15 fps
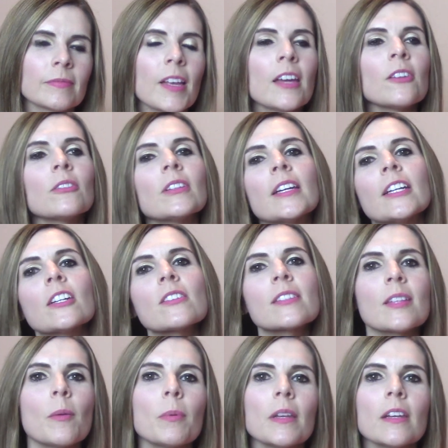I don't like her
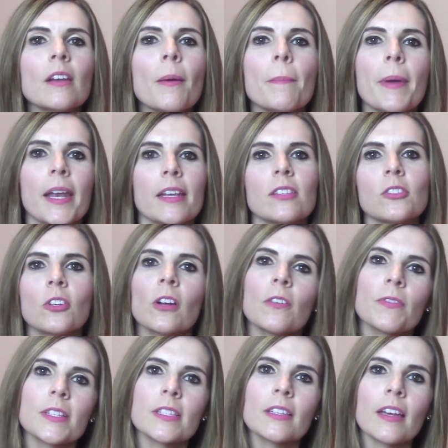stepping in on Betty's
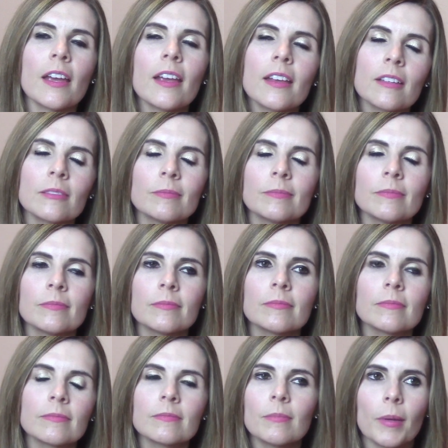turf. It's like
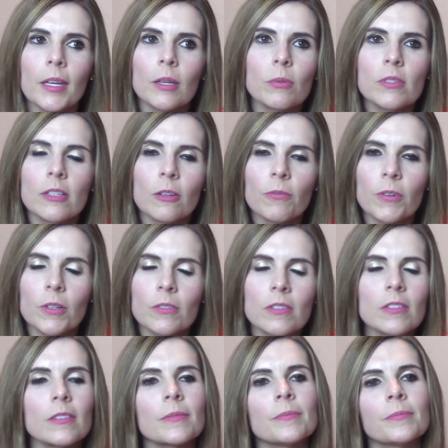Betty was there
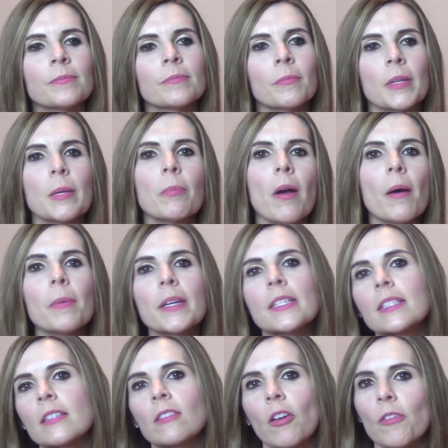first. But he probably
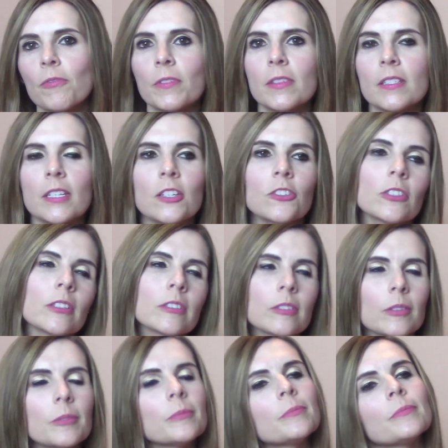is in love with the teacher. Same.
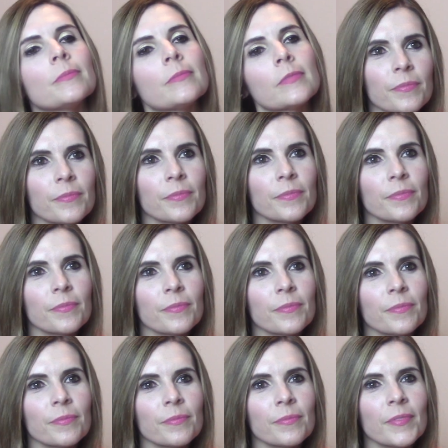Like it, Same.
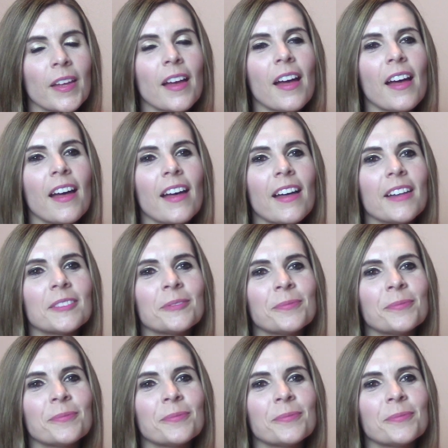My